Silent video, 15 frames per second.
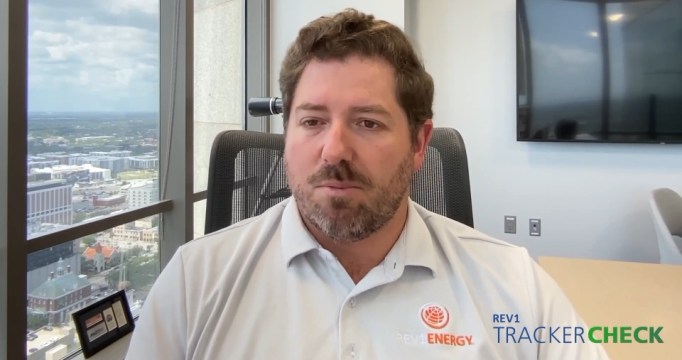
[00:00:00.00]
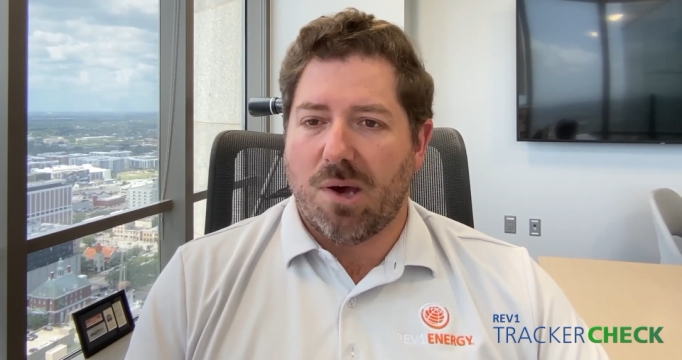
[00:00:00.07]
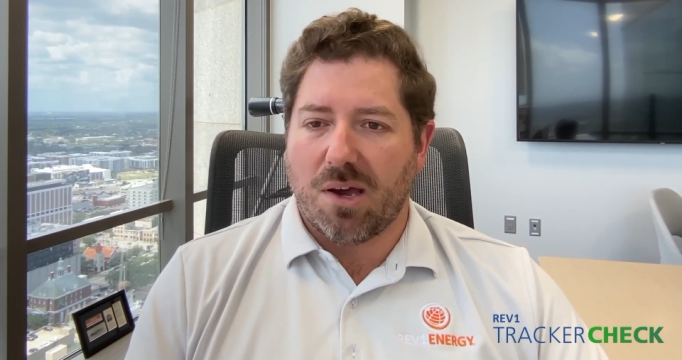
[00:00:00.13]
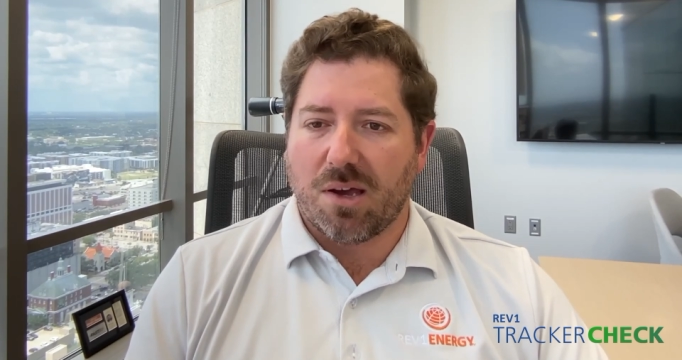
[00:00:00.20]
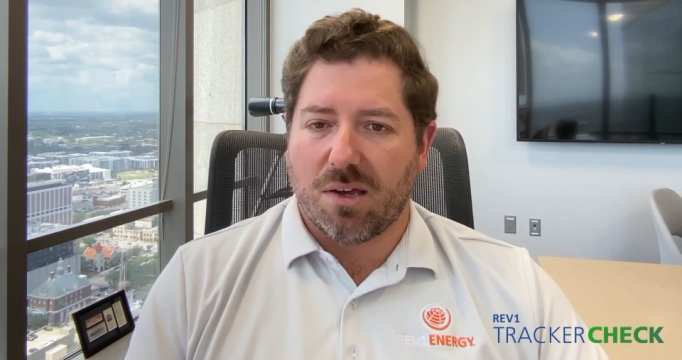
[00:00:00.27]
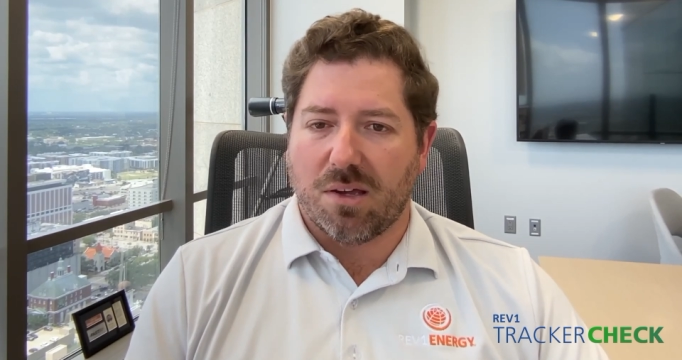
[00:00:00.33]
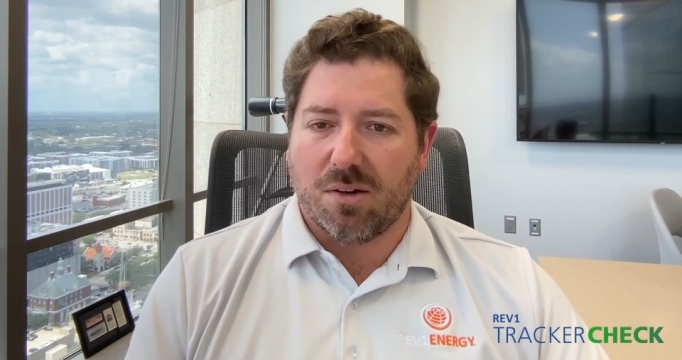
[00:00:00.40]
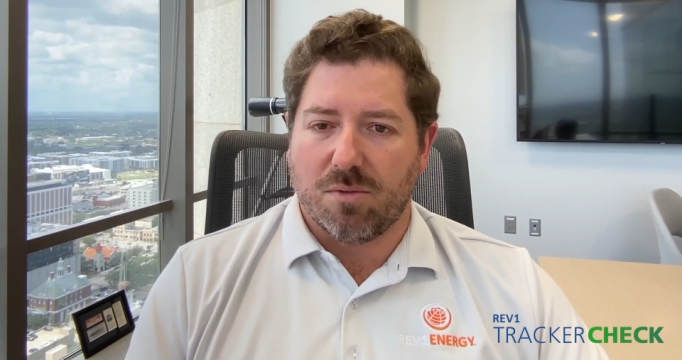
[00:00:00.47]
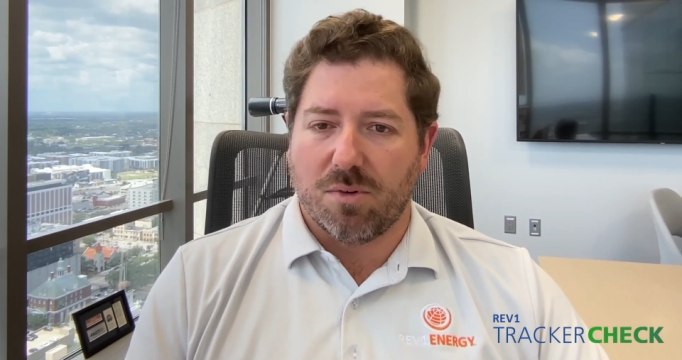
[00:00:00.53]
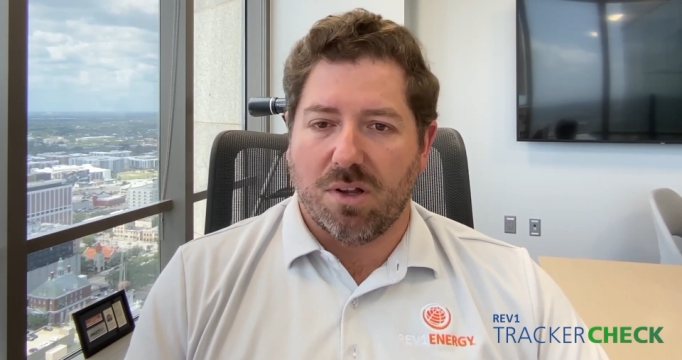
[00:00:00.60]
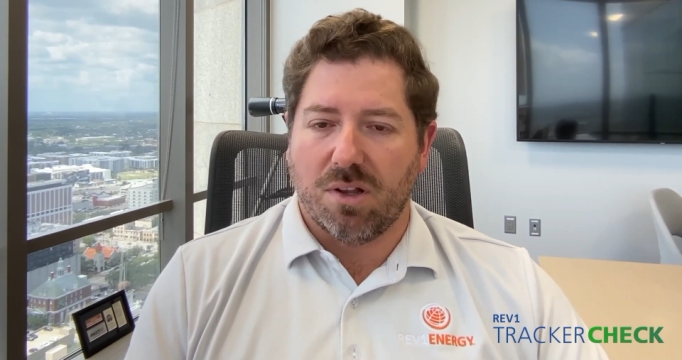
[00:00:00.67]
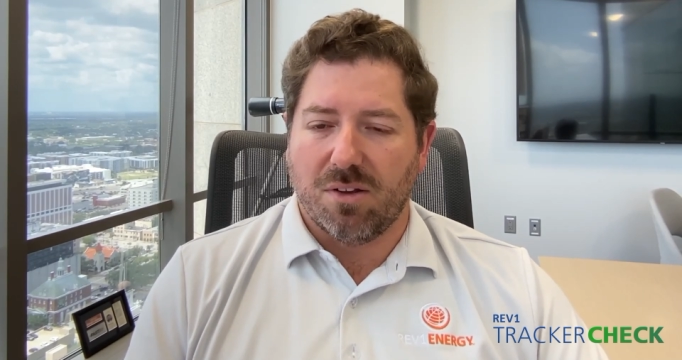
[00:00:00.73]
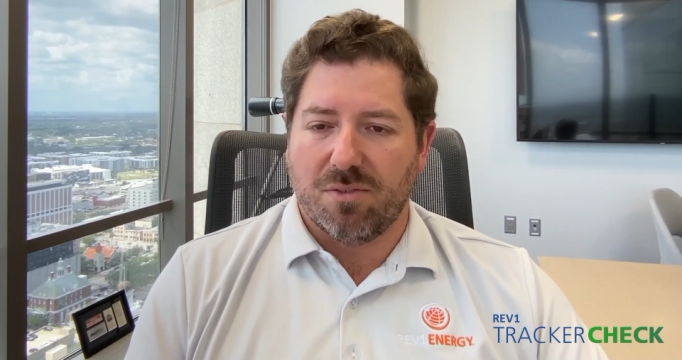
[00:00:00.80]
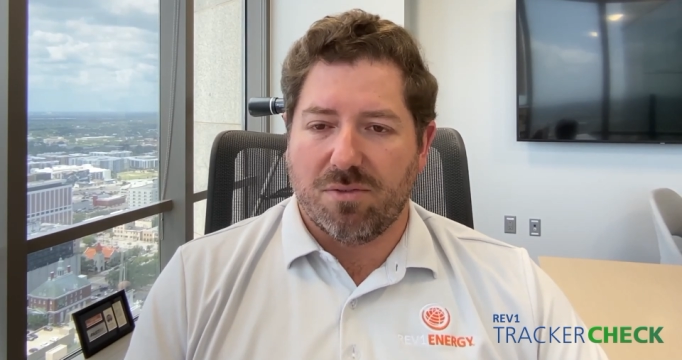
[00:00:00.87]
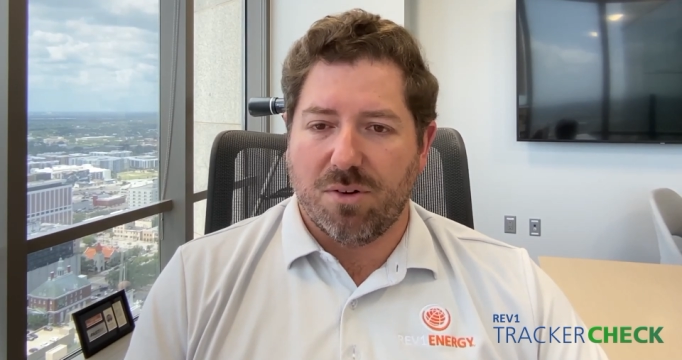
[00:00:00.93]
back and
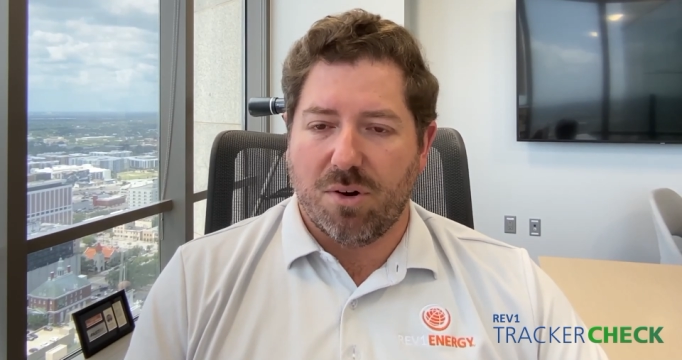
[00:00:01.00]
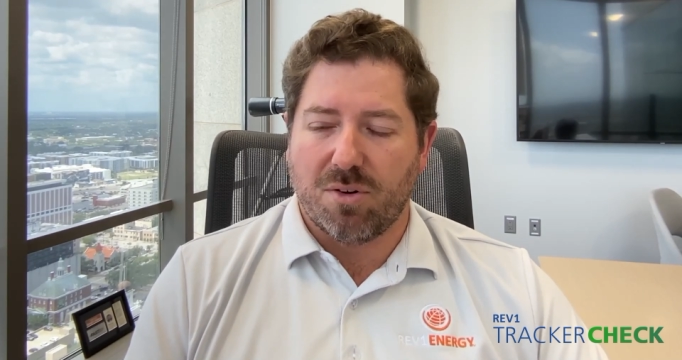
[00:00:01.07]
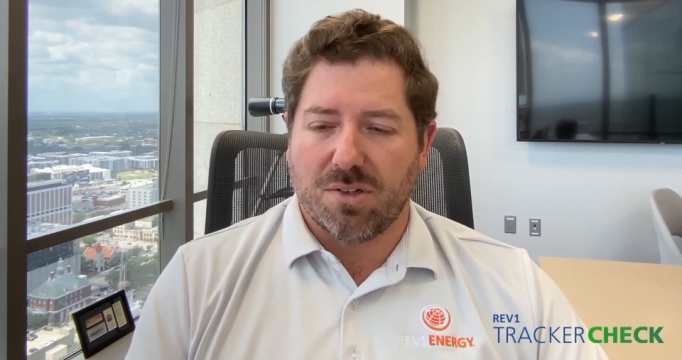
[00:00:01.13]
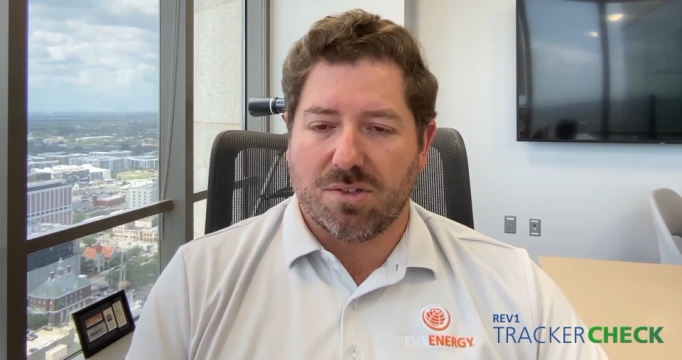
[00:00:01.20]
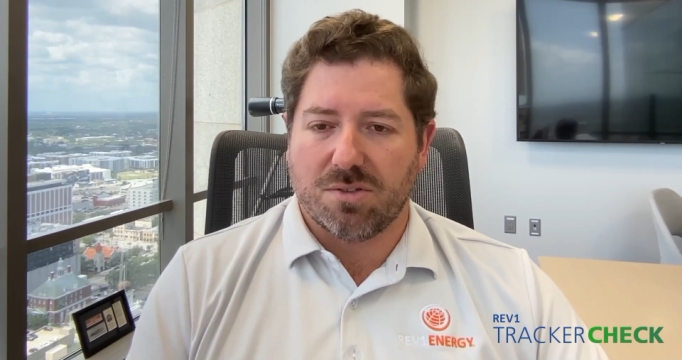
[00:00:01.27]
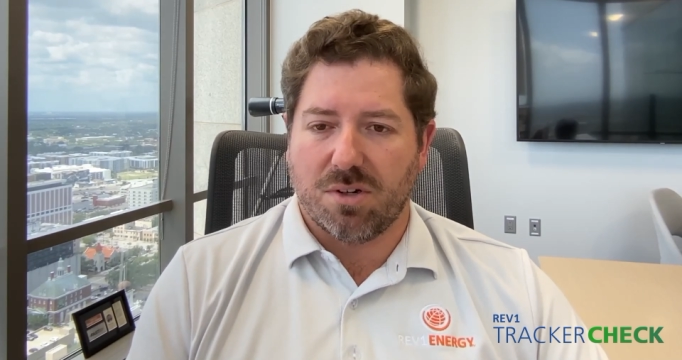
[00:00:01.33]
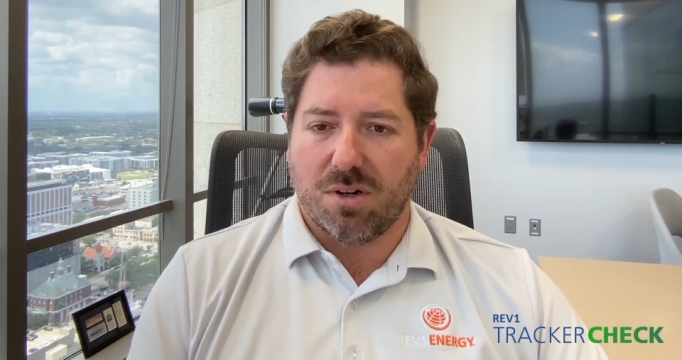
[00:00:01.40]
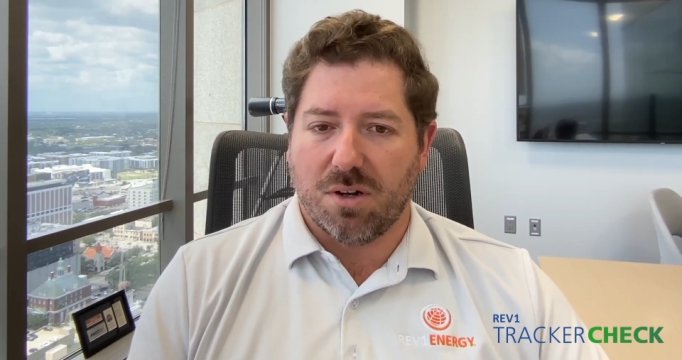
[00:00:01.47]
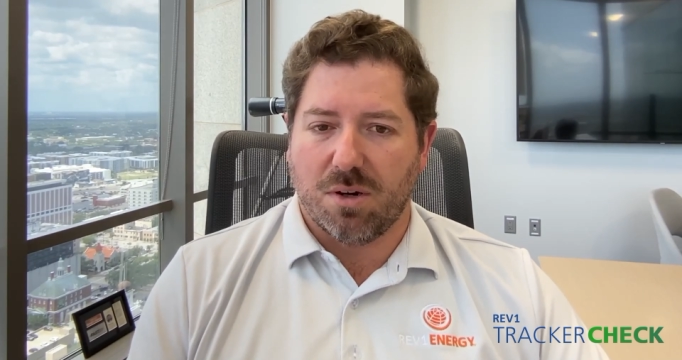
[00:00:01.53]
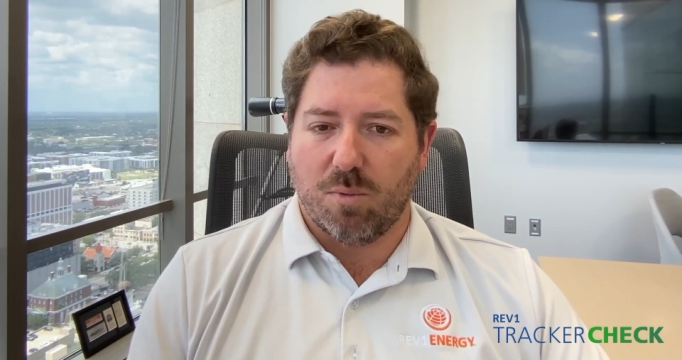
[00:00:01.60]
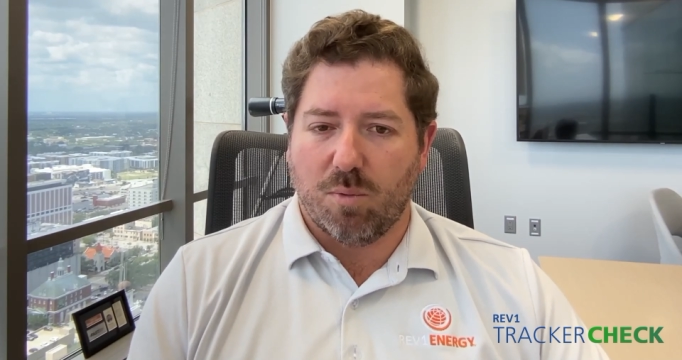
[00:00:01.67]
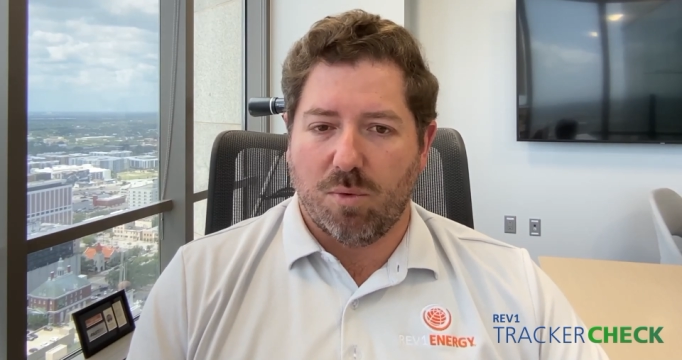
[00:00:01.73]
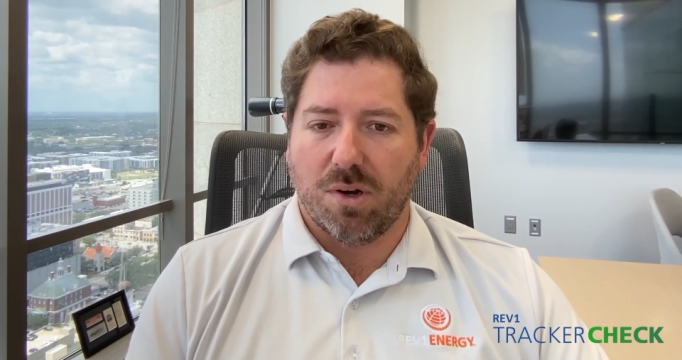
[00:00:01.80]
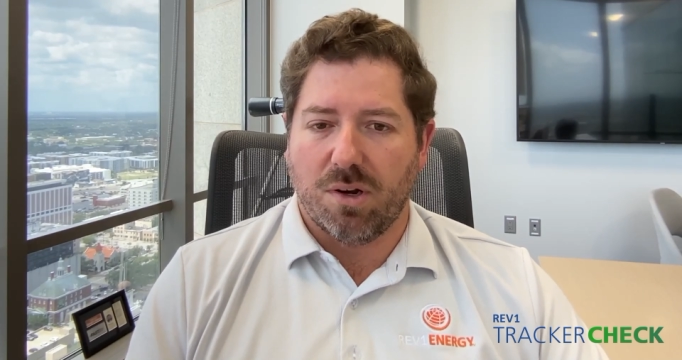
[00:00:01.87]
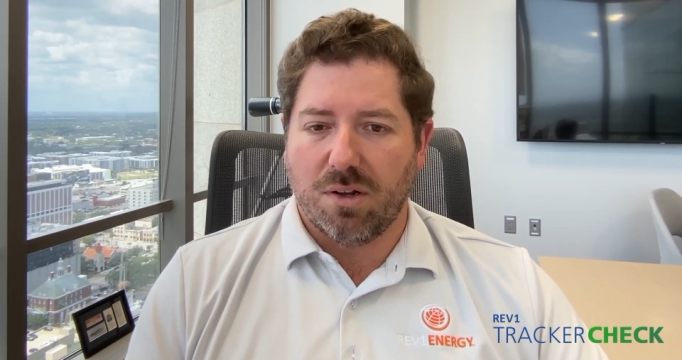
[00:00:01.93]
really focus
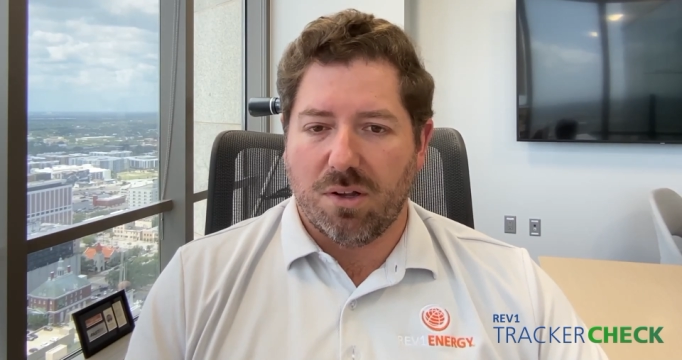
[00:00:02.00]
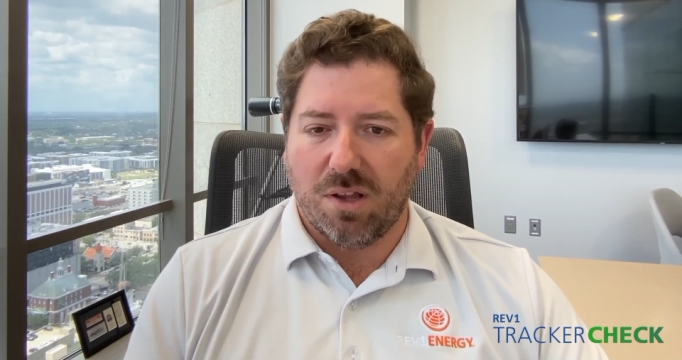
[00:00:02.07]
on what